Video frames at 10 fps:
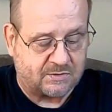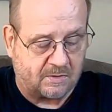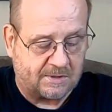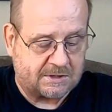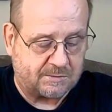
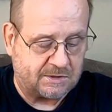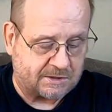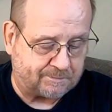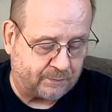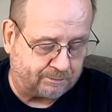So let's
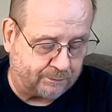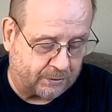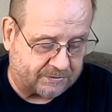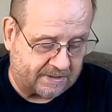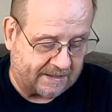just
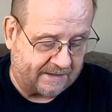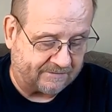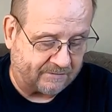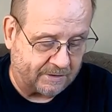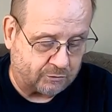put
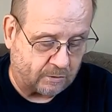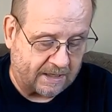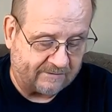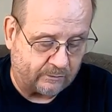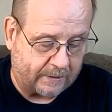front
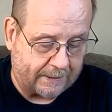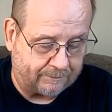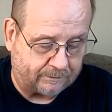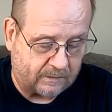drive away.